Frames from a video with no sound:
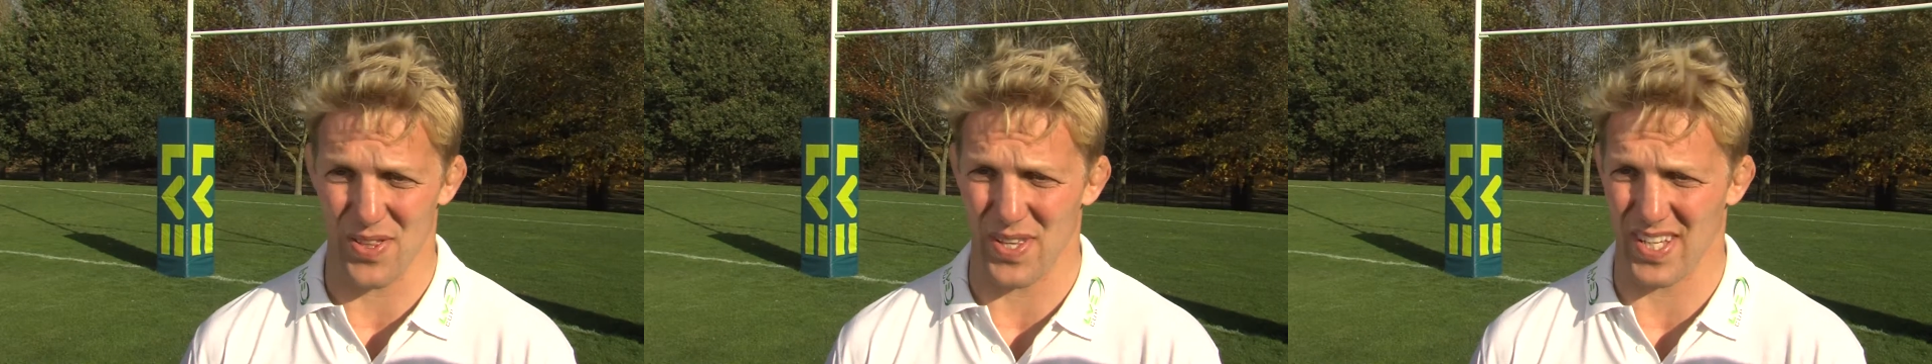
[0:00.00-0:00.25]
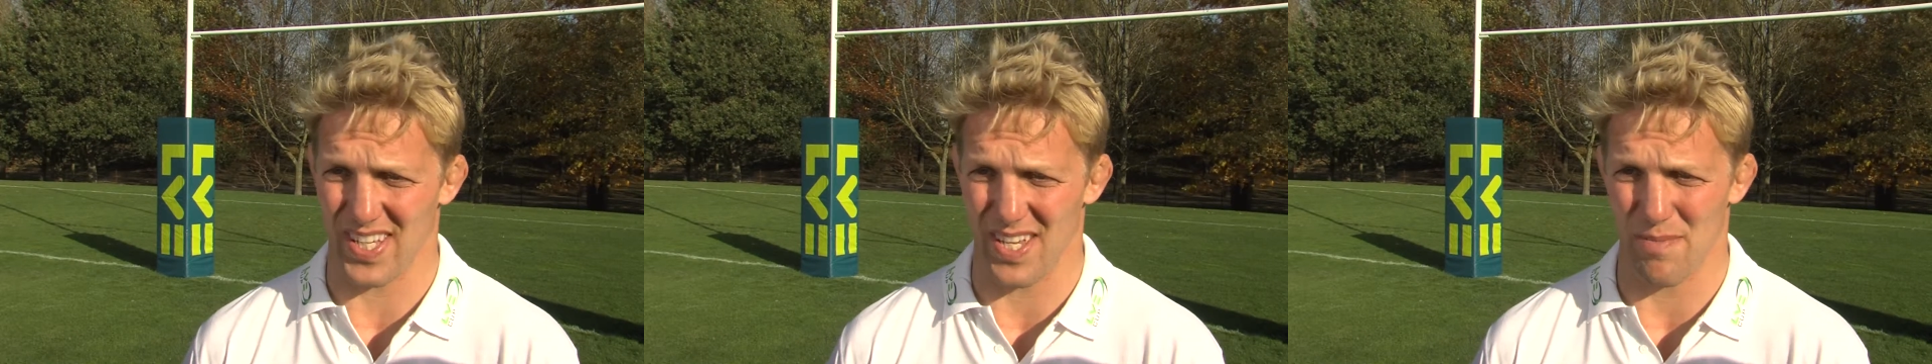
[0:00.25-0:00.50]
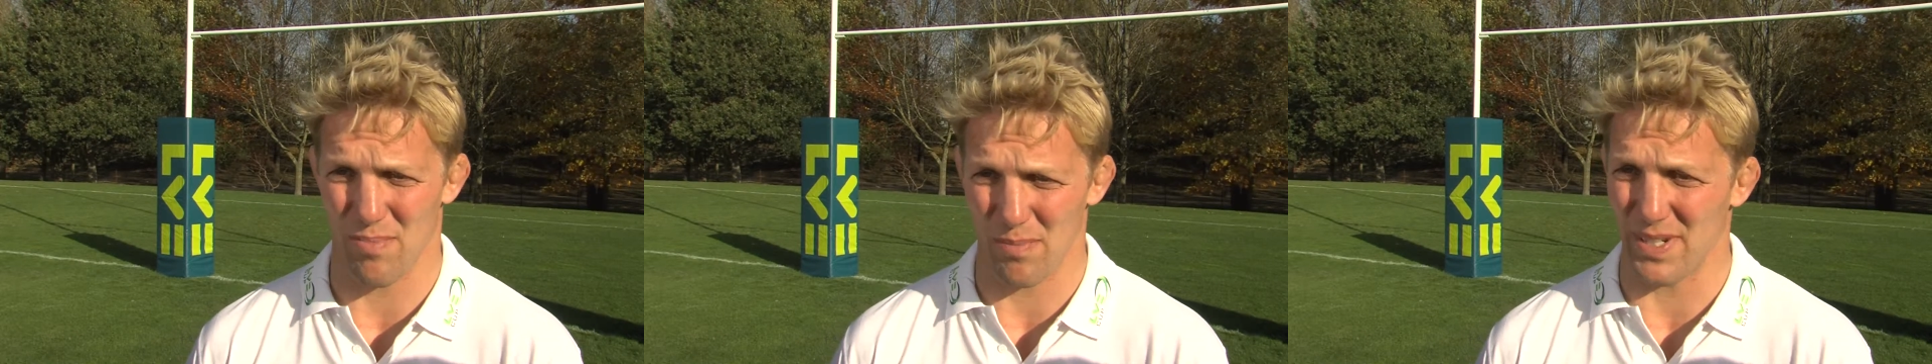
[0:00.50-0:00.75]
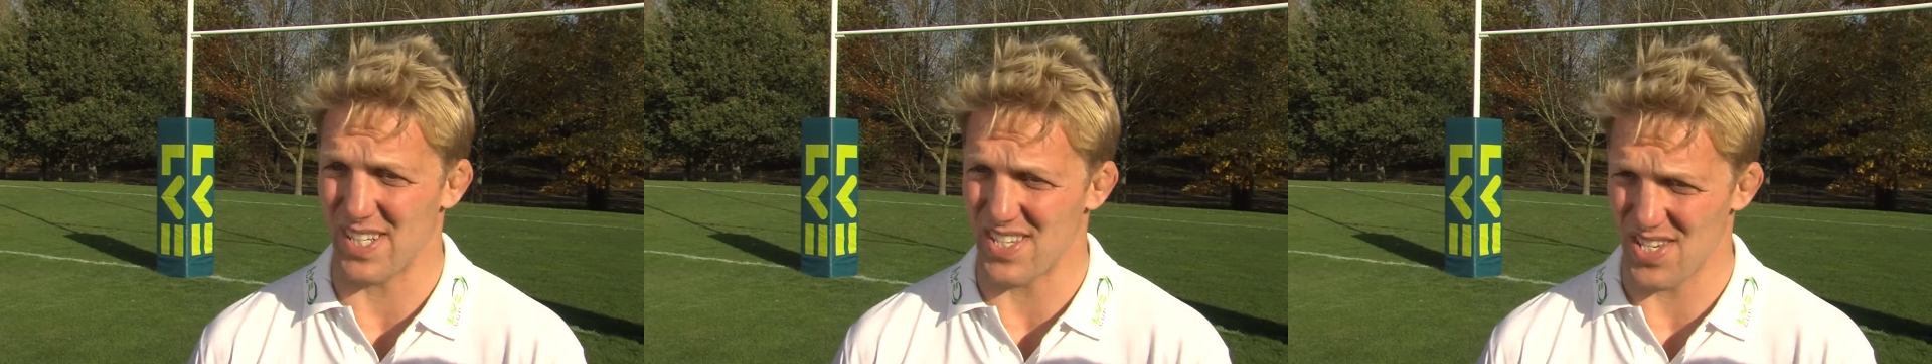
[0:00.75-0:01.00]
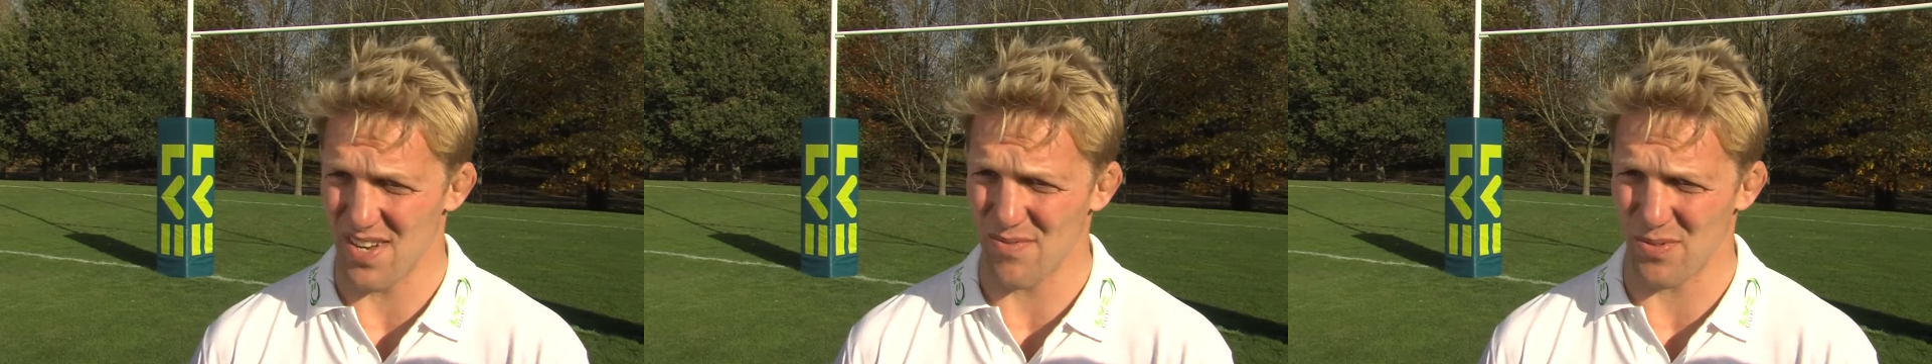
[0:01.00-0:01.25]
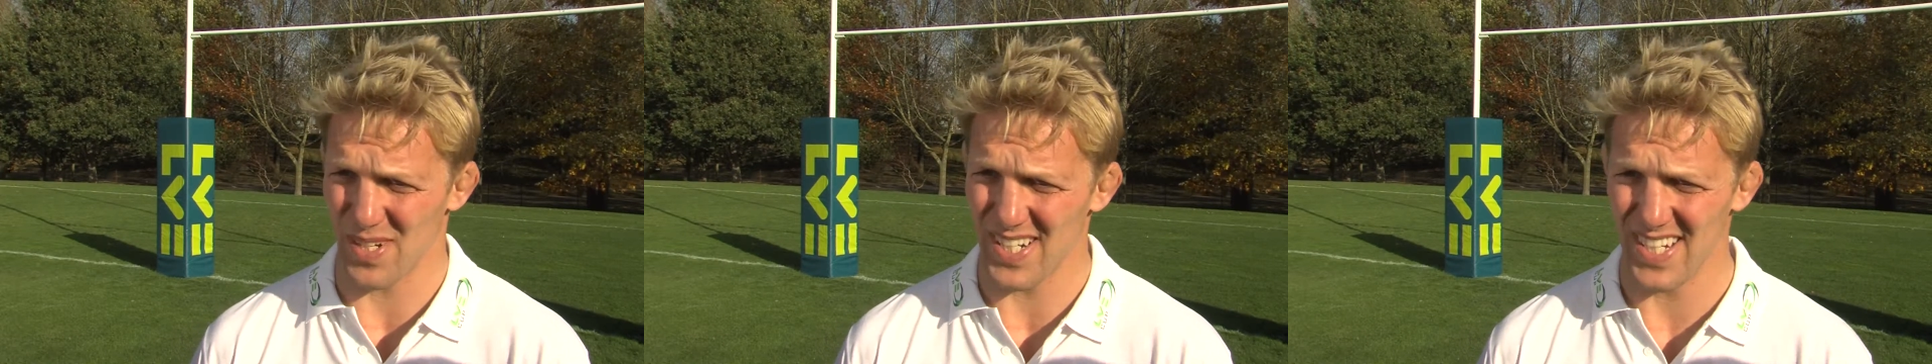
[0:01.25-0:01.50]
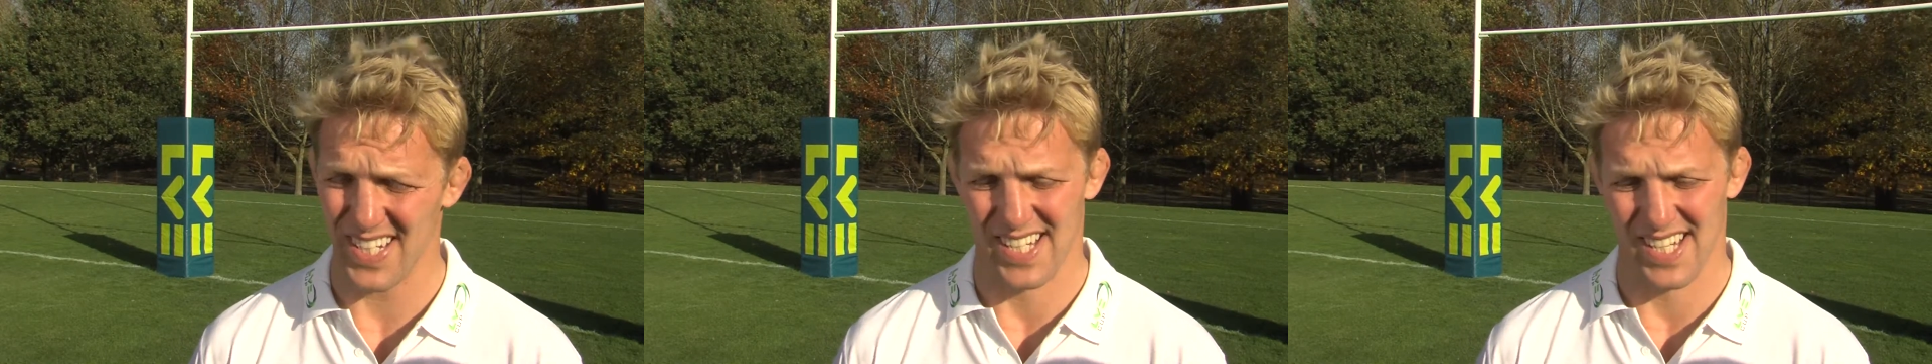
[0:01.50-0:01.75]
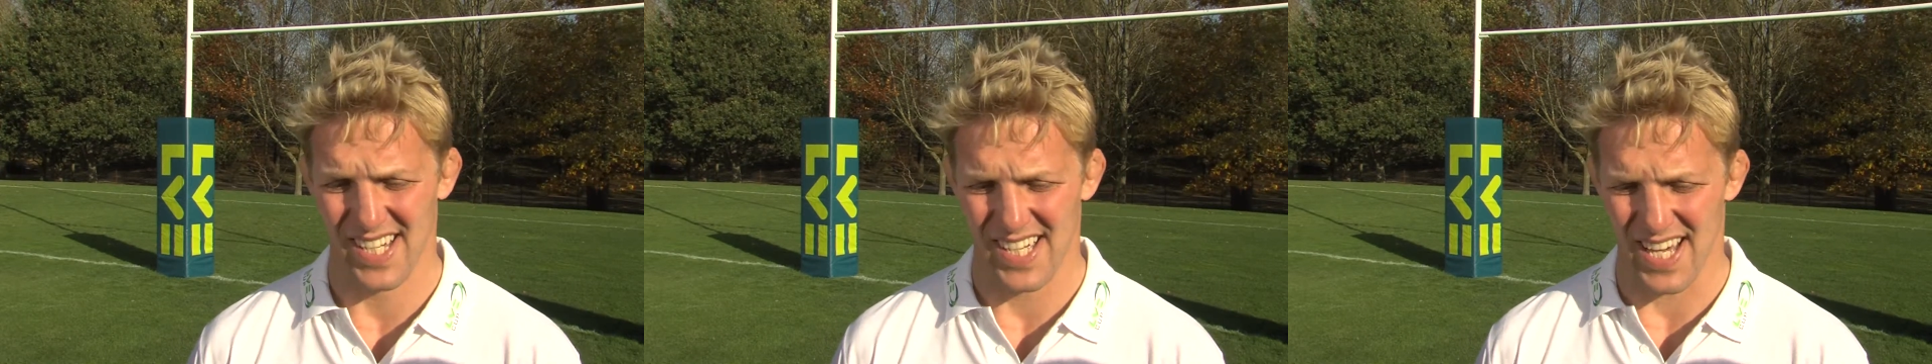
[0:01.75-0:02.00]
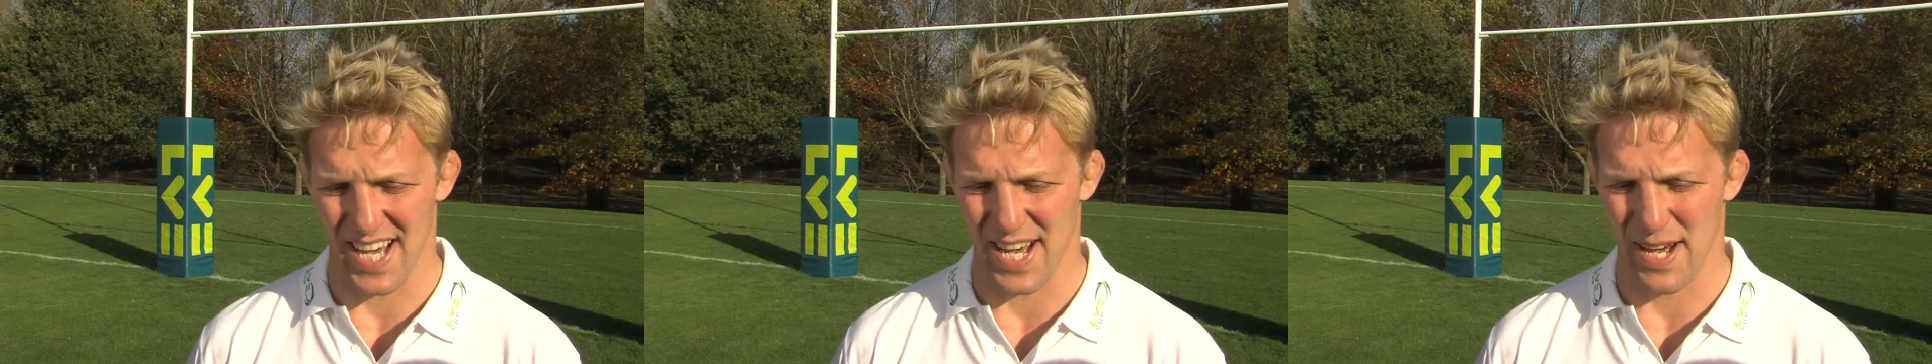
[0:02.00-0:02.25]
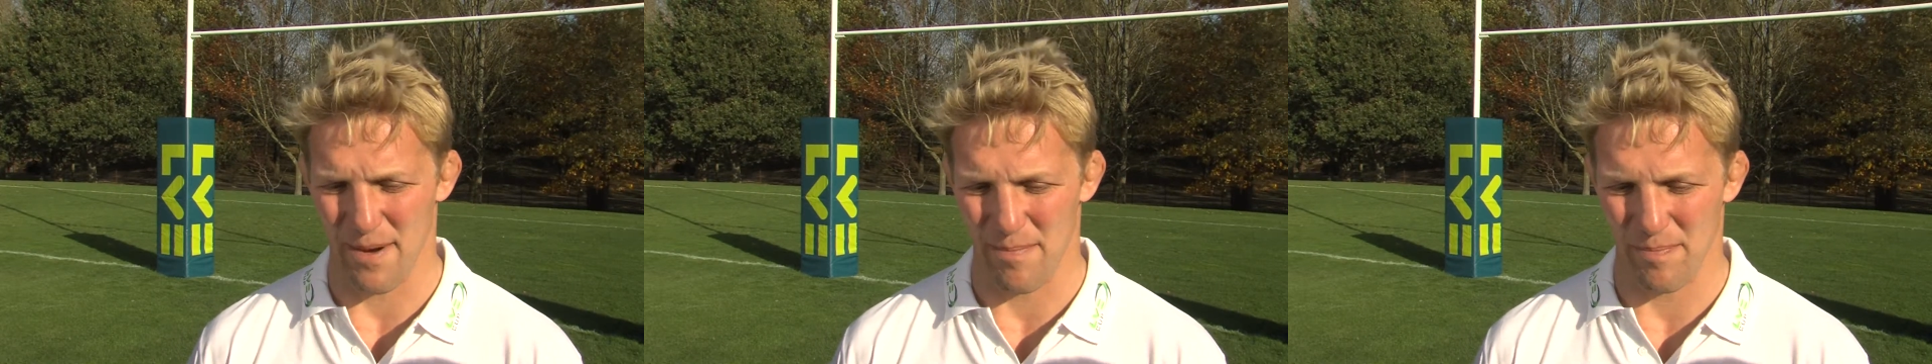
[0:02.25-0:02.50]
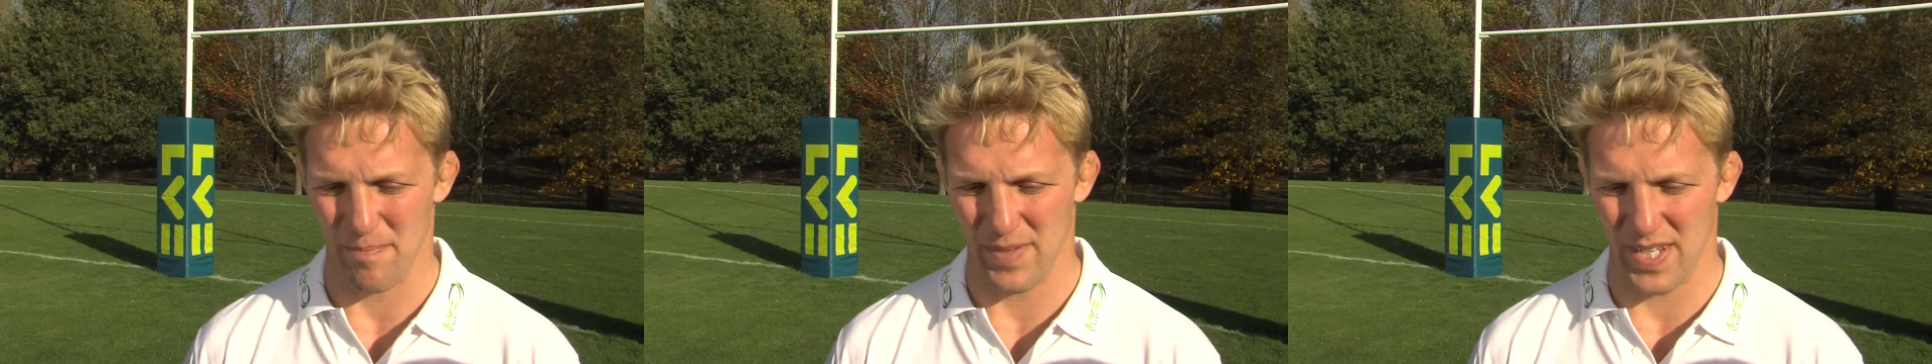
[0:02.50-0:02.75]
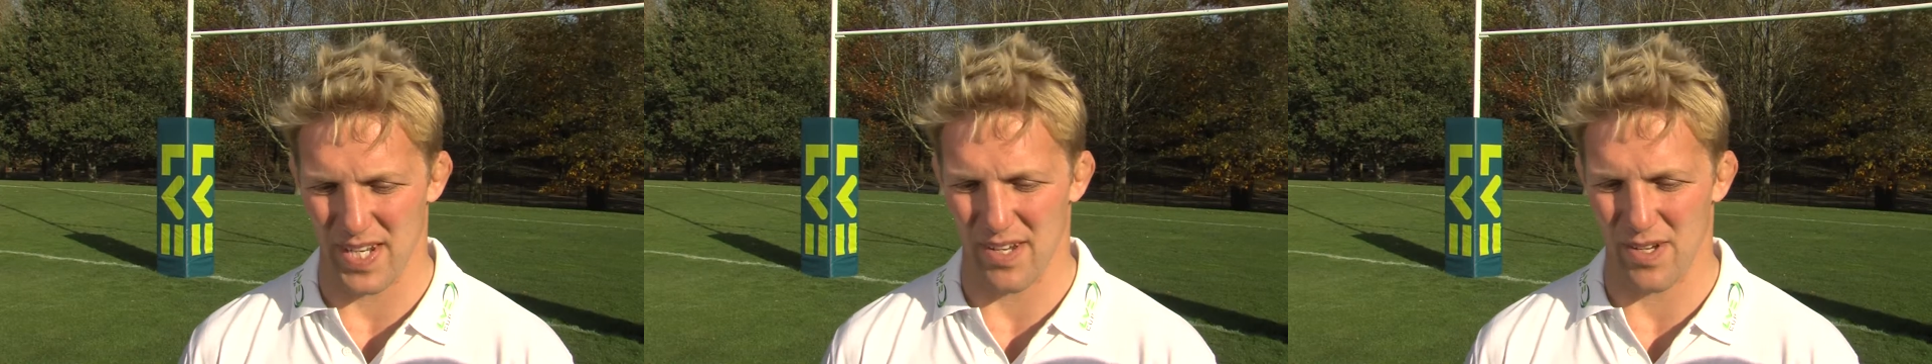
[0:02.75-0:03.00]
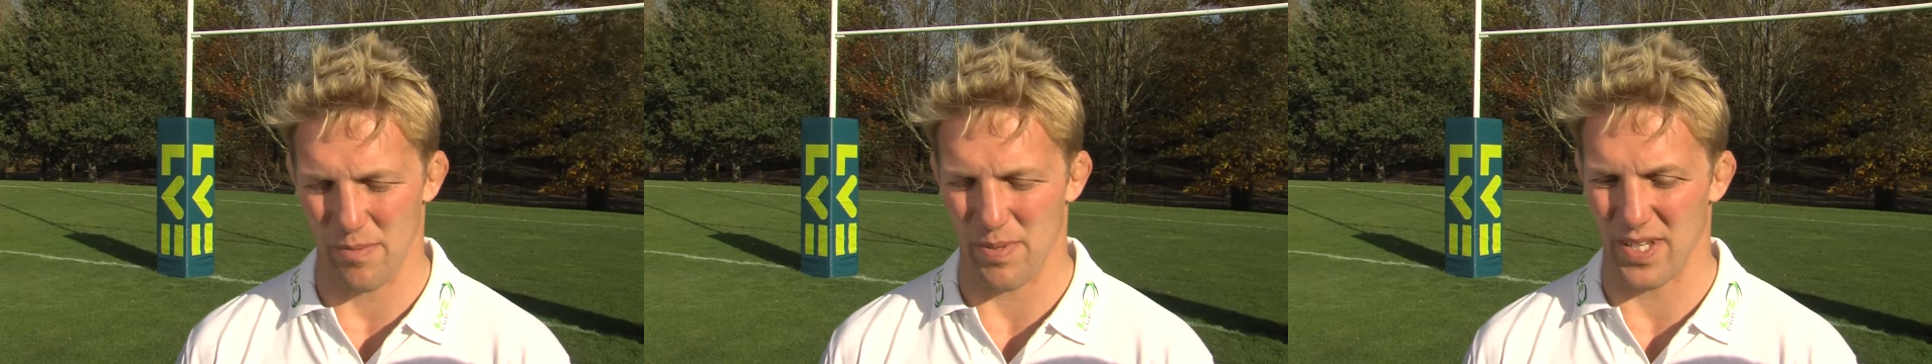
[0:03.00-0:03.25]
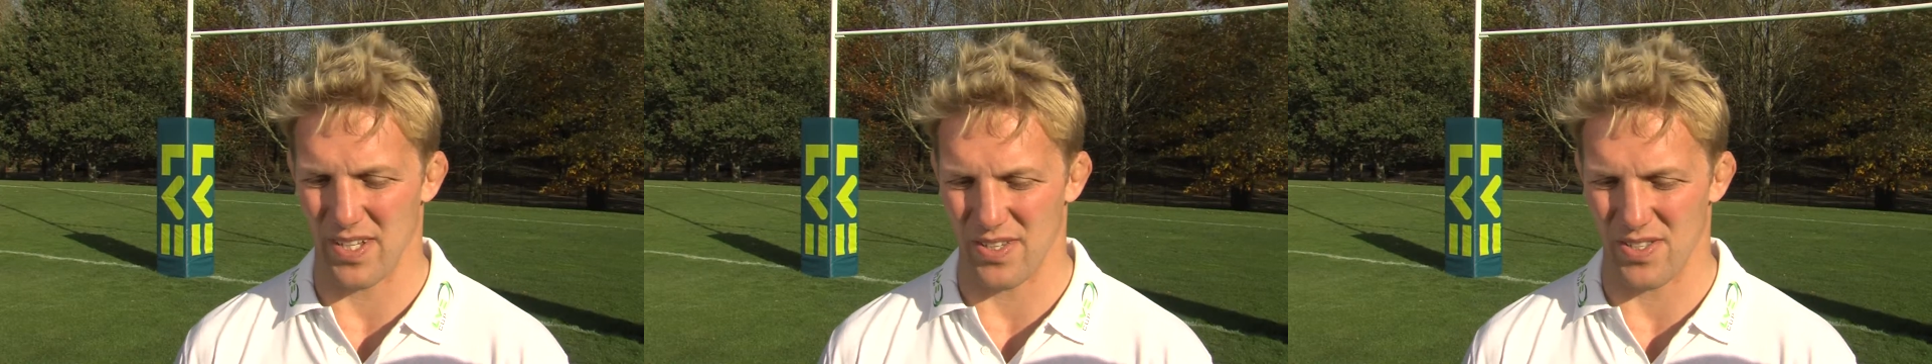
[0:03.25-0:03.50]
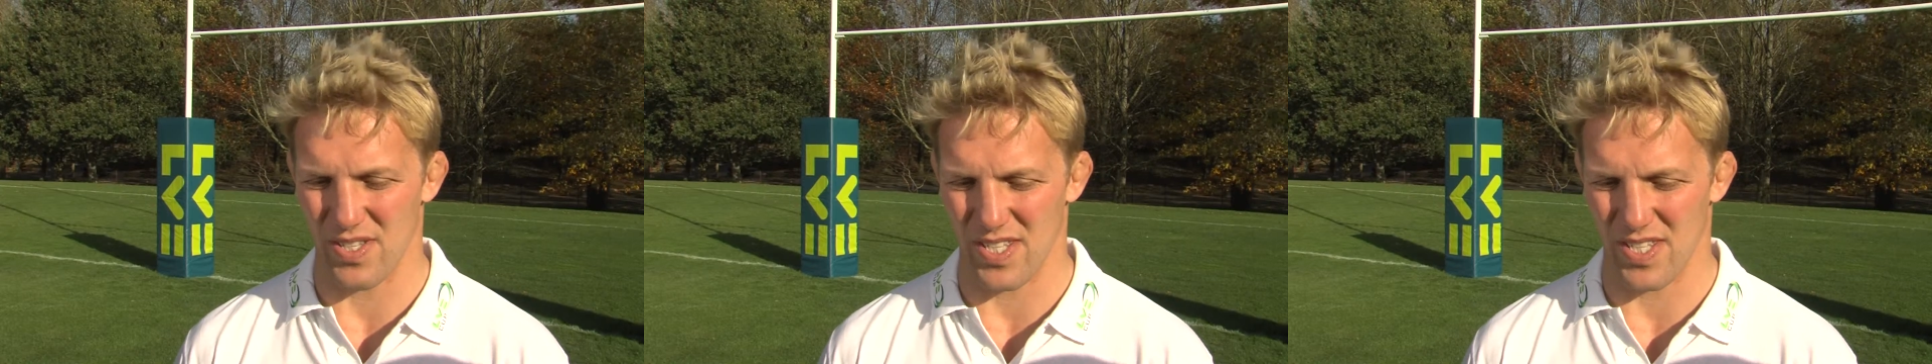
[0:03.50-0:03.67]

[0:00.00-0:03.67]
I think he probably deserves one. Um, you know, it would be good to